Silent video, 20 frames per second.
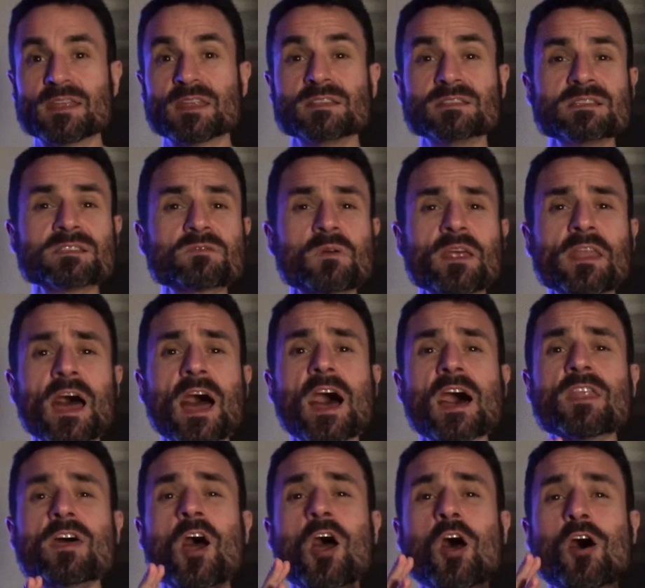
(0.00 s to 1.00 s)
And this one
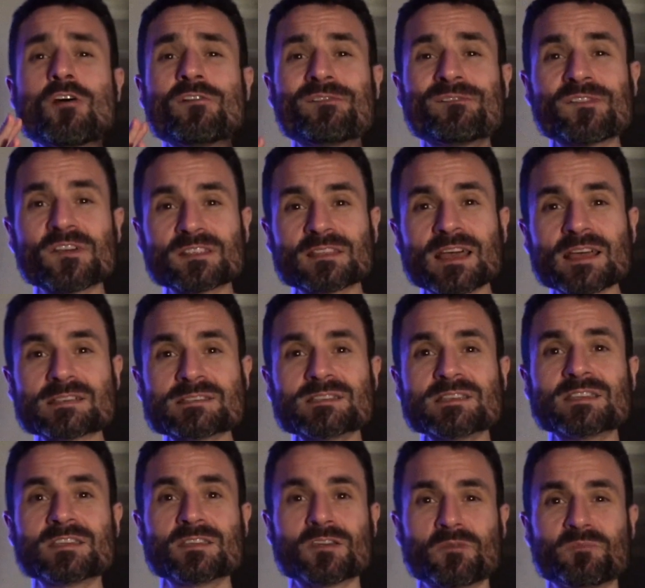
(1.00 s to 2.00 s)
had a
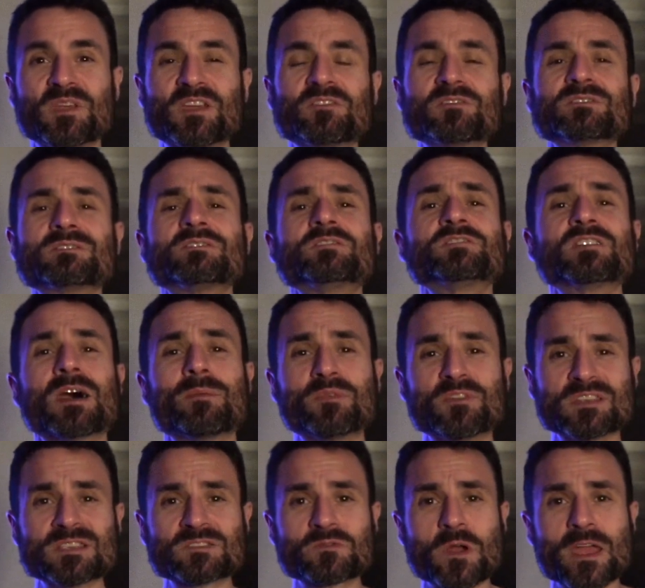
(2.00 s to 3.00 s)
fantastic year because the
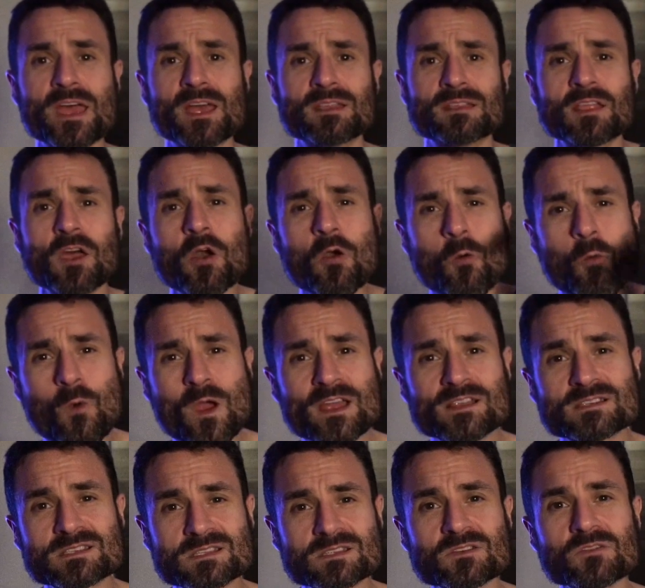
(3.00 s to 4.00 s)
Japanese yen
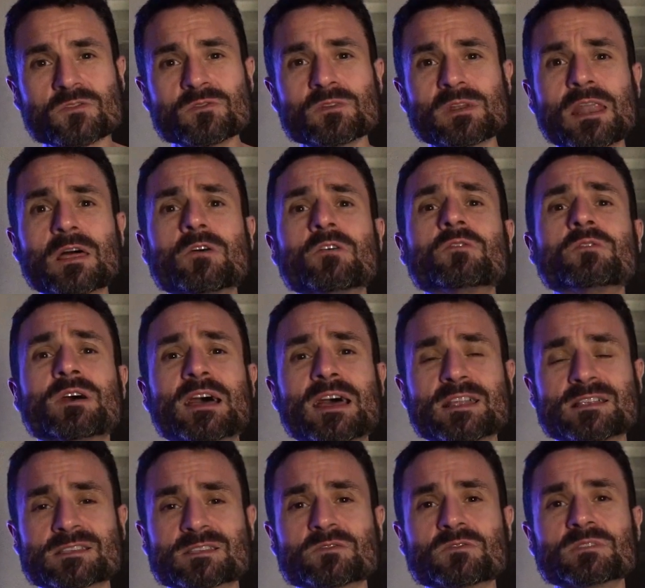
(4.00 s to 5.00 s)
went so low
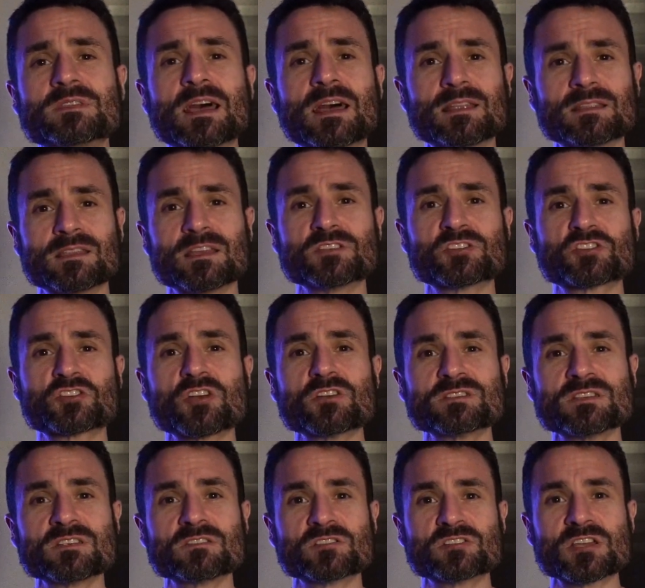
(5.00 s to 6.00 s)
and so down that
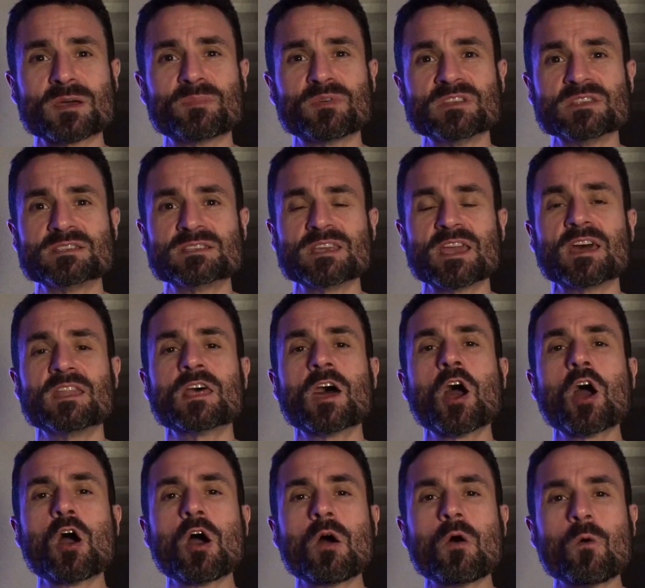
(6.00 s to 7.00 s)
shorting the Japanese yen
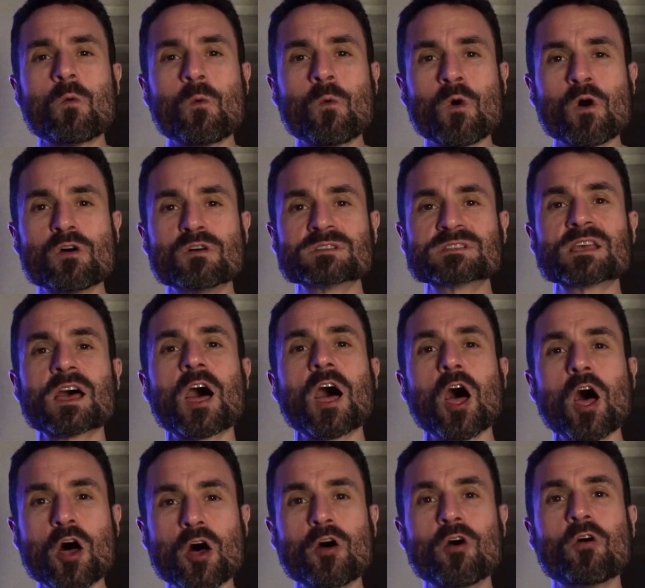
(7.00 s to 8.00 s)
was
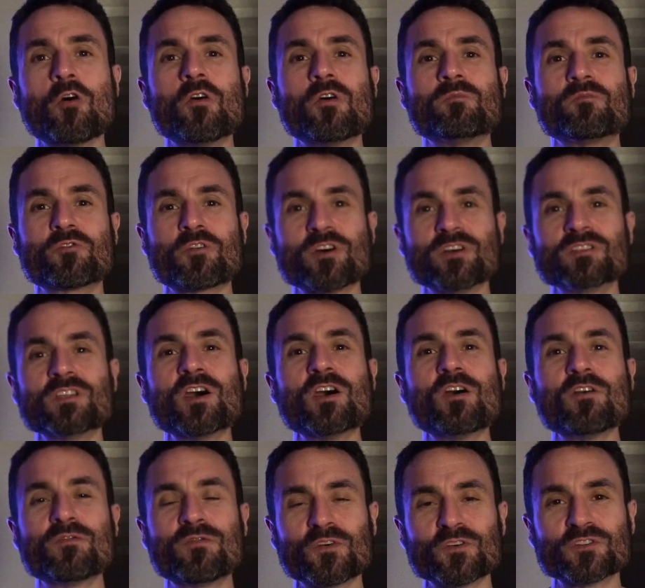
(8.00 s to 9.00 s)
a home run
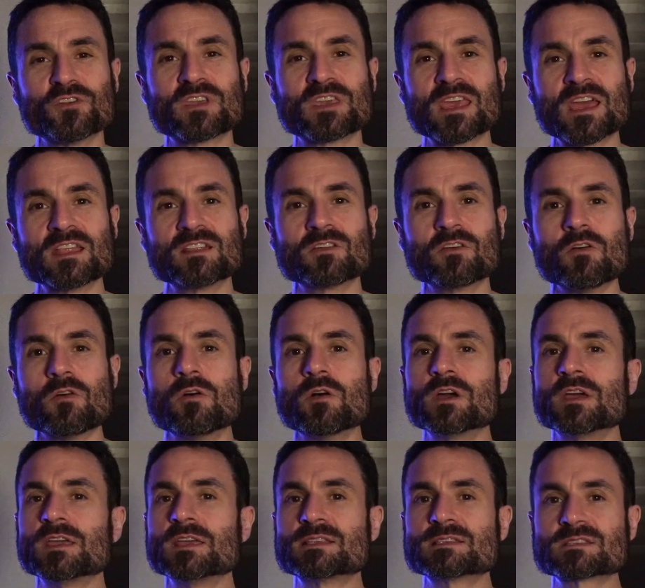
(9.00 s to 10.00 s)
for the get-go.
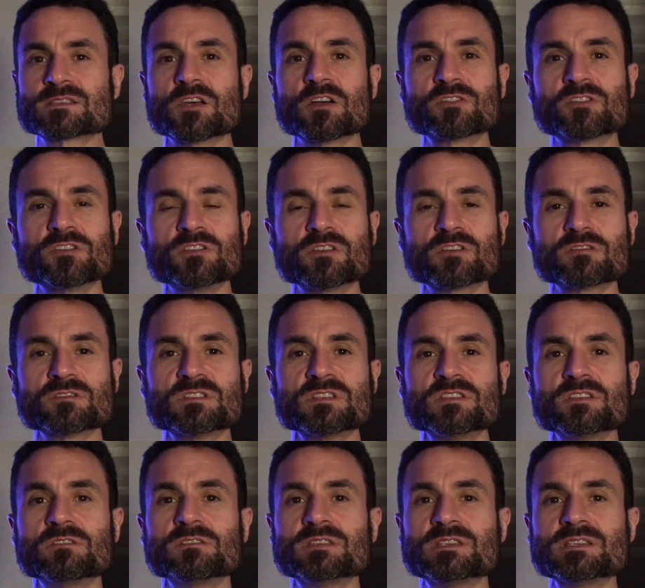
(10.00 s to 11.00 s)
It's not going to
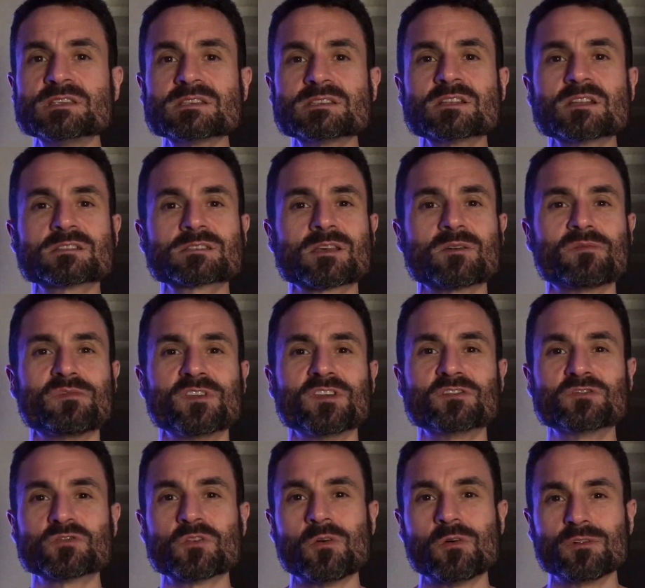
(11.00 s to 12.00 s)
continue. This is not something
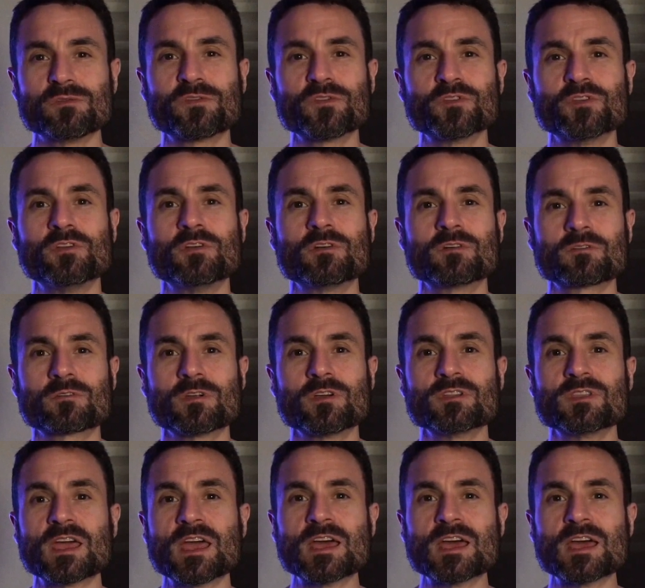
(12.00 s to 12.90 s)
to hold for the long run.